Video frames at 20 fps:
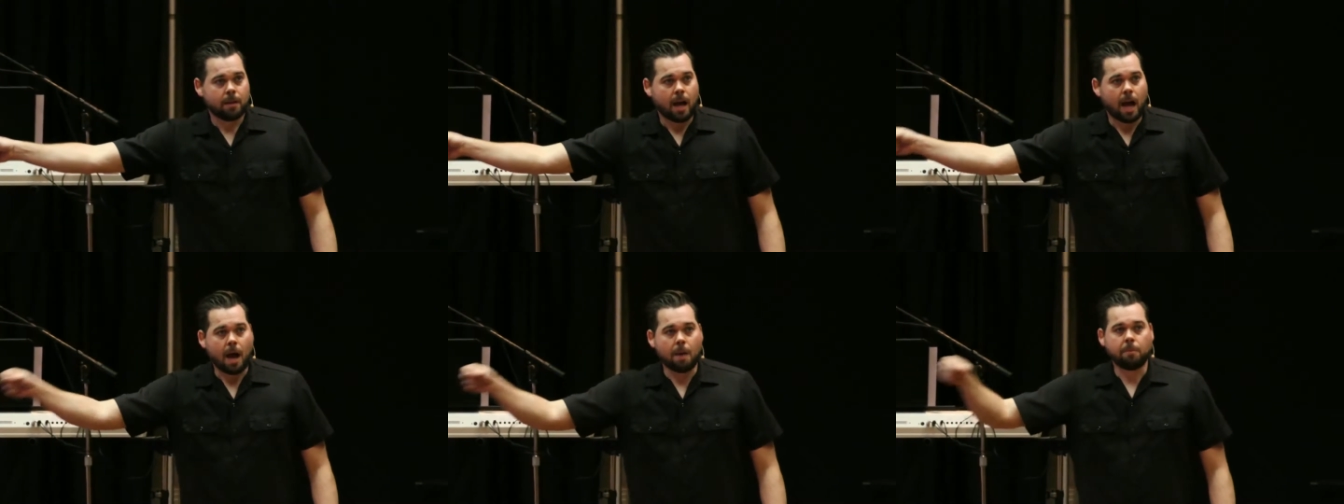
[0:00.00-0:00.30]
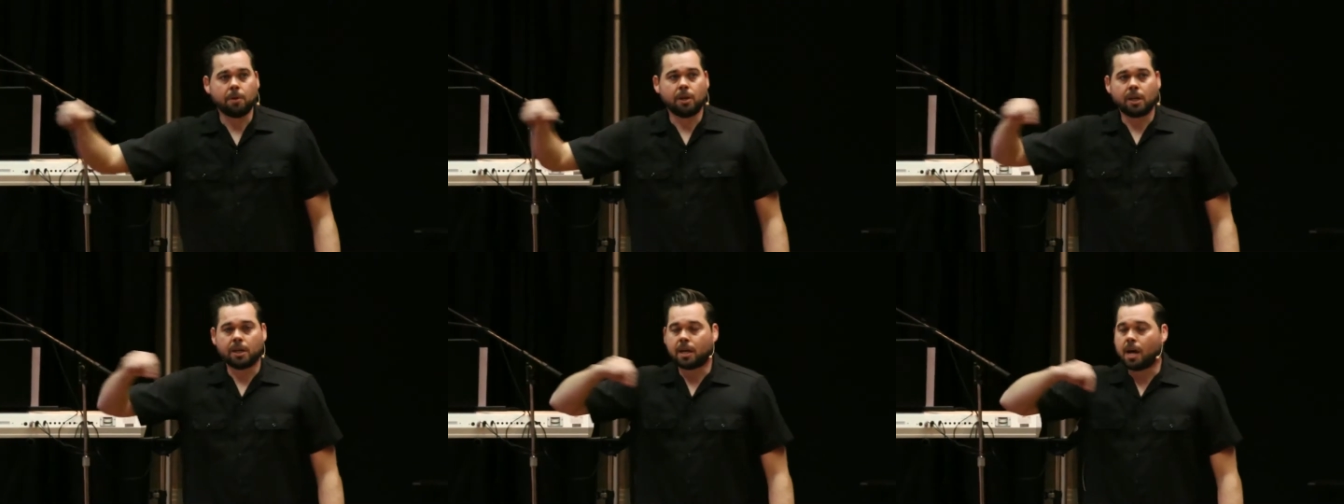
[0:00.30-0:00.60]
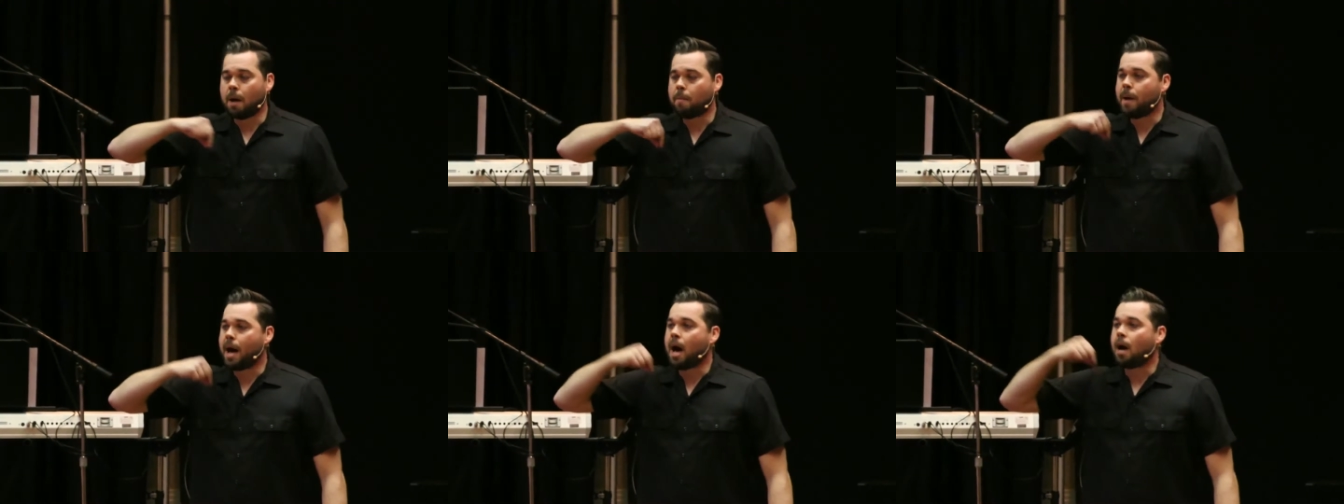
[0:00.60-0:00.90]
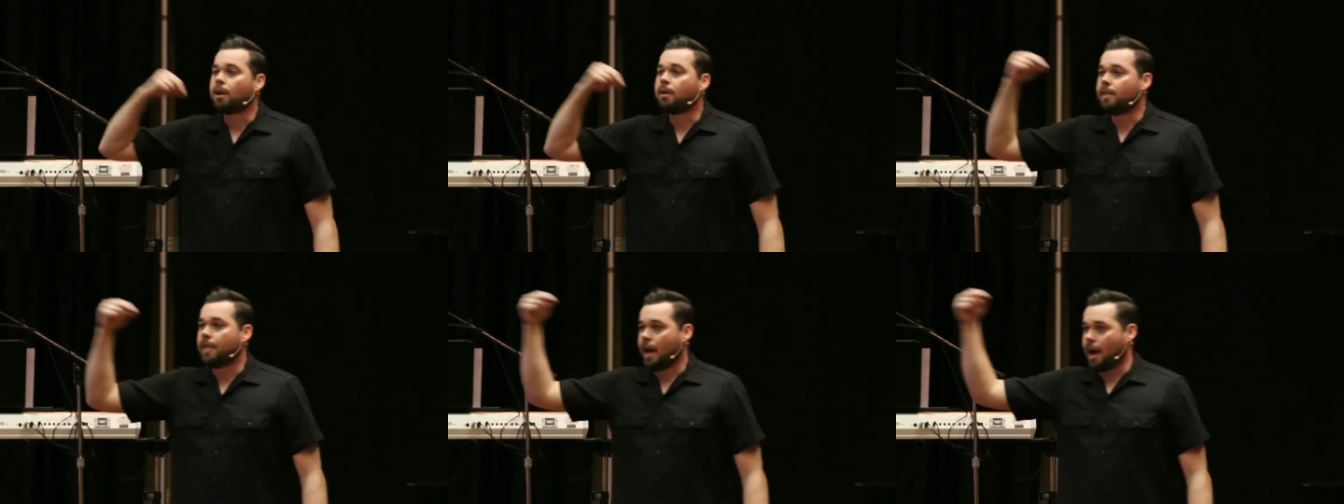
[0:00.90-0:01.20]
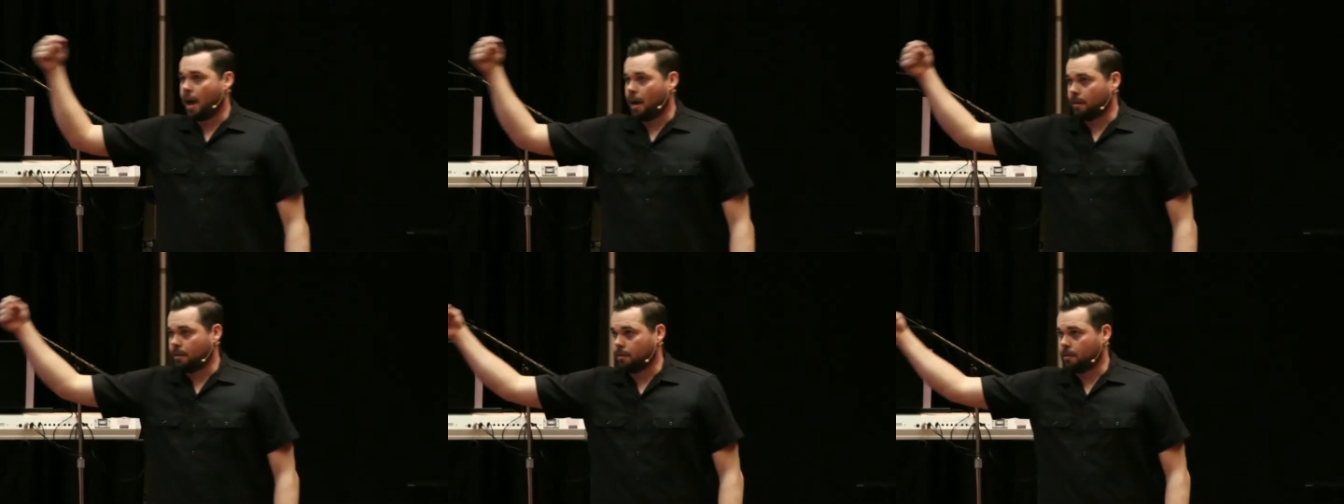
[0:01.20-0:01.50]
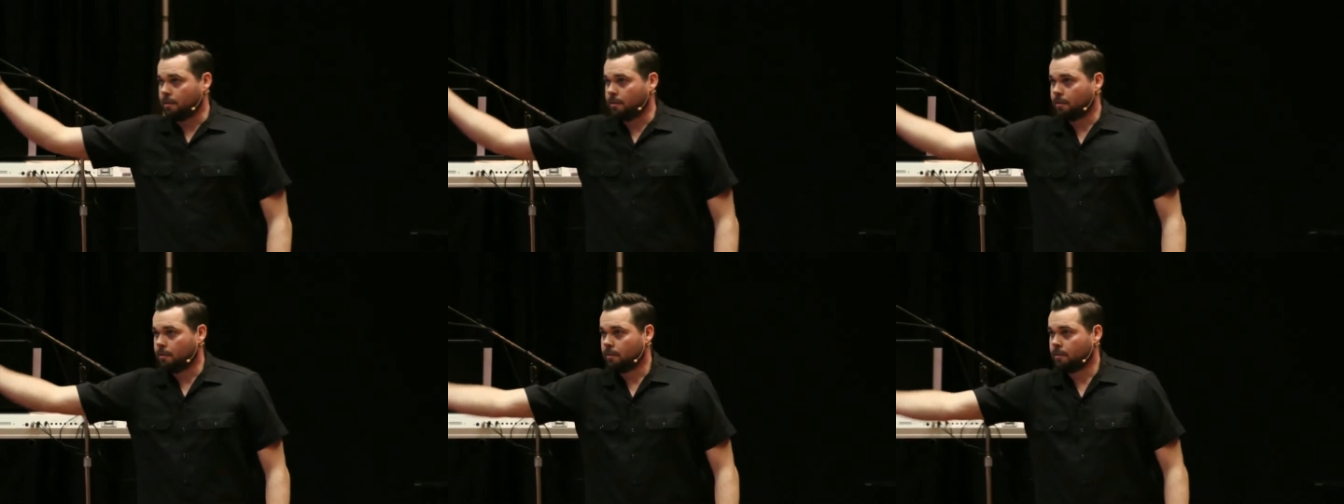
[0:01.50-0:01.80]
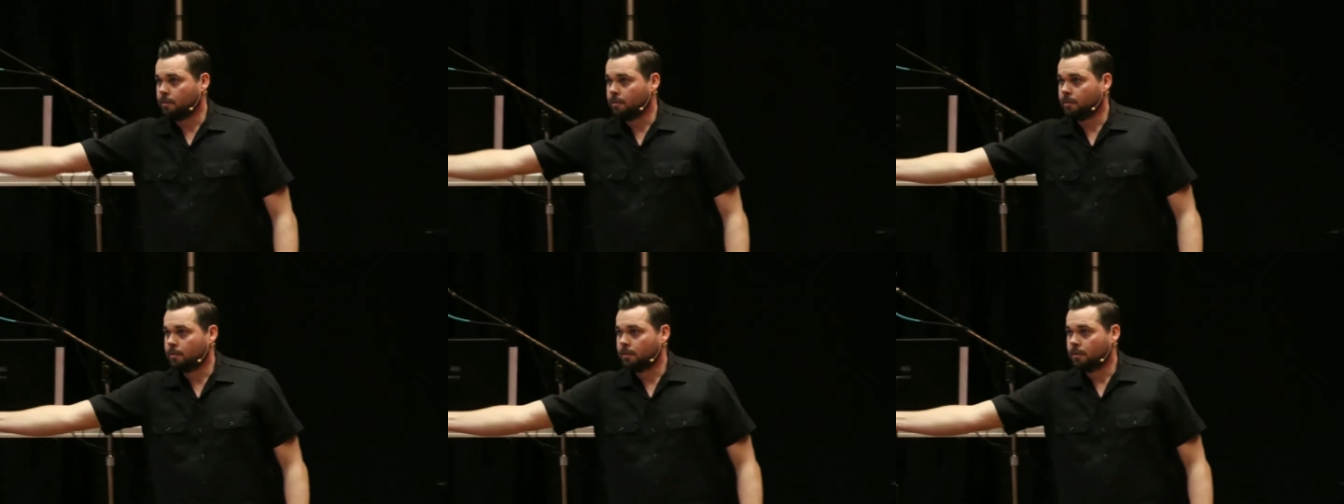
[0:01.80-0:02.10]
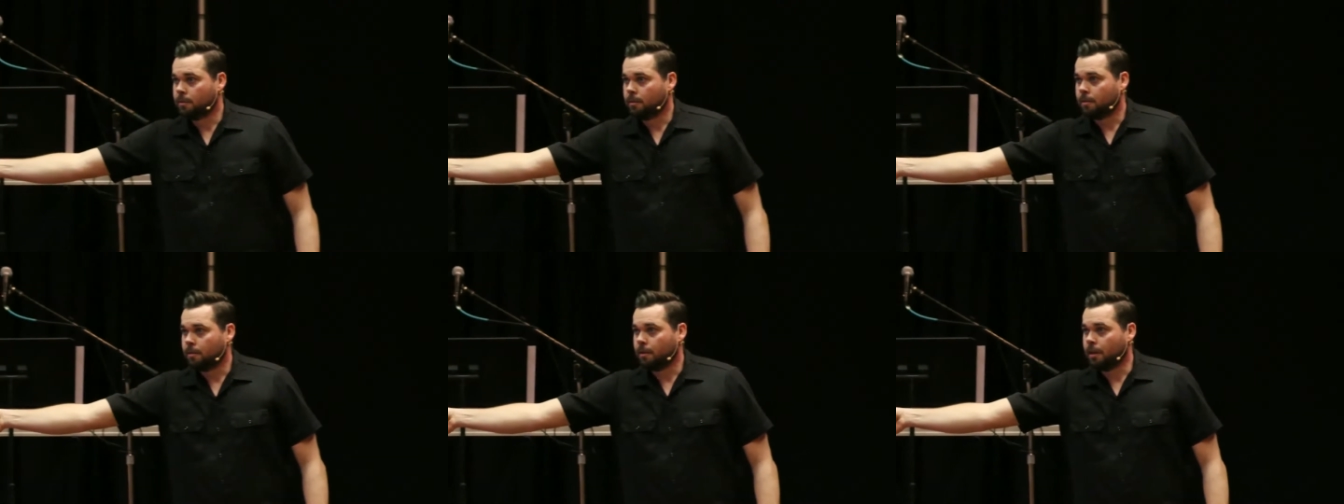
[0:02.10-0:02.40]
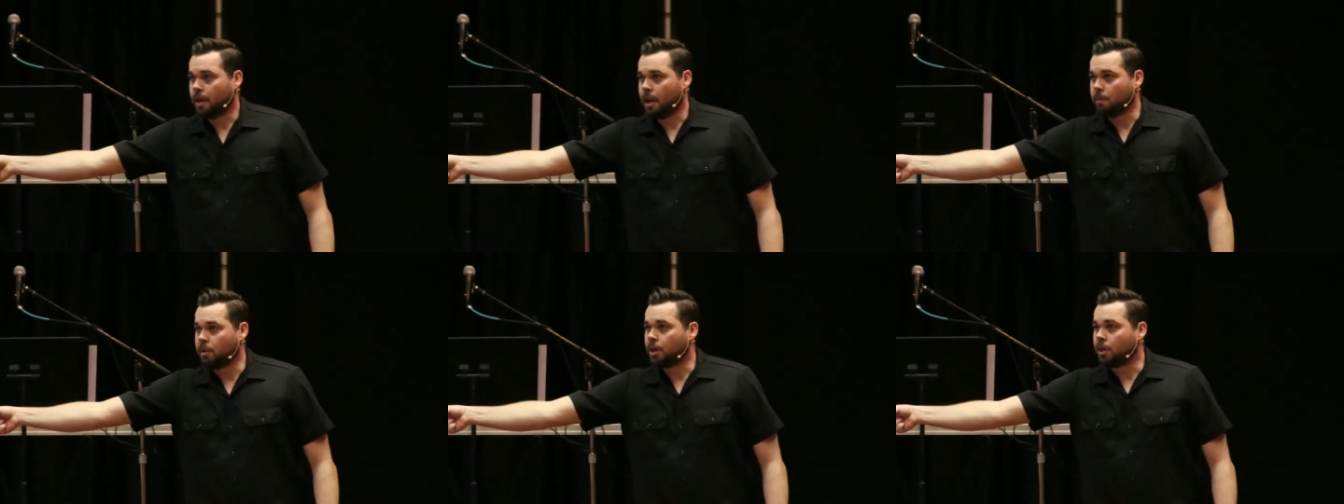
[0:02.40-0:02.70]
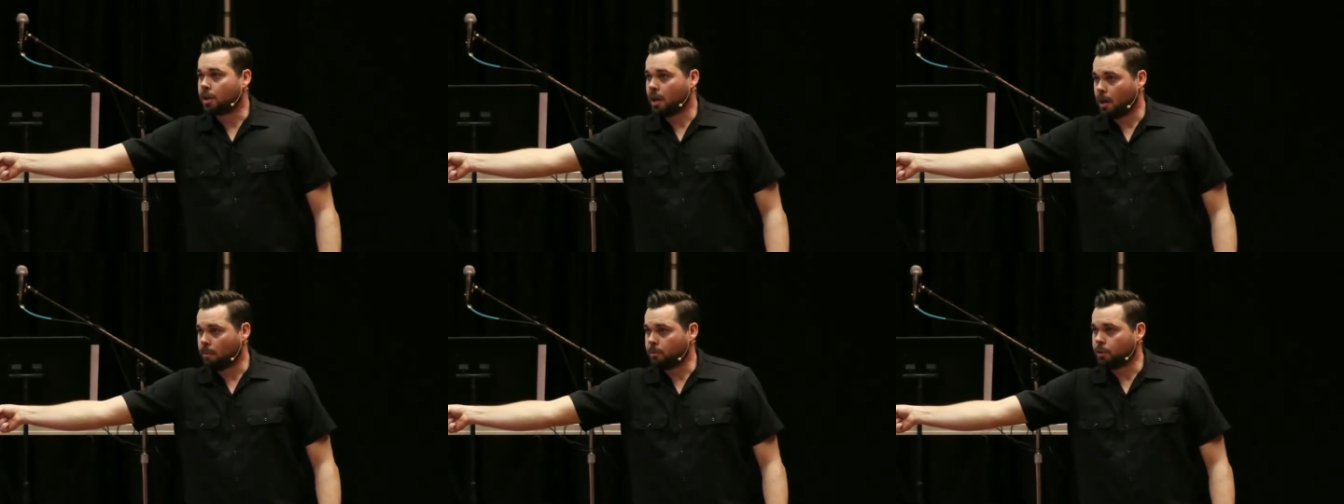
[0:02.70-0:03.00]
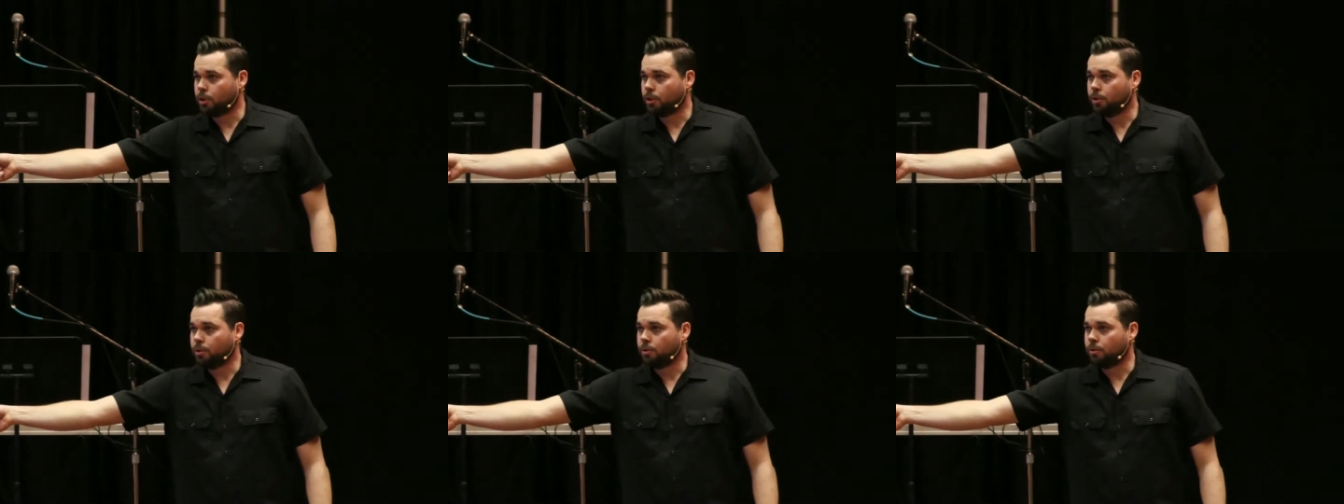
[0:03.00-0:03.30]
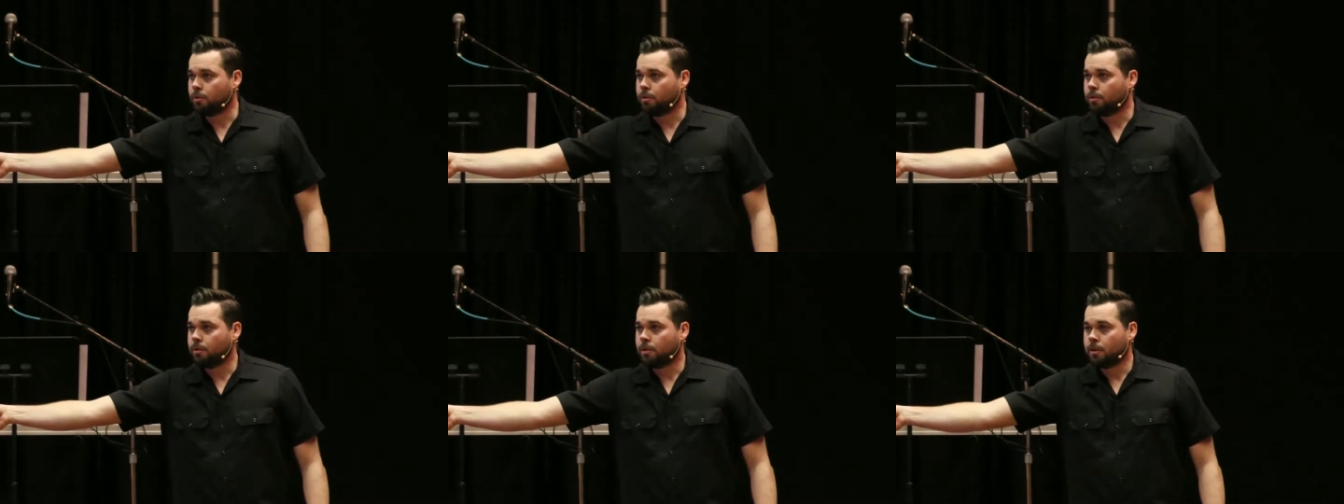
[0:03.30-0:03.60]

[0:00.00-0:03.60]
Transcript: I'm going to come out of that and I'm going to come to you.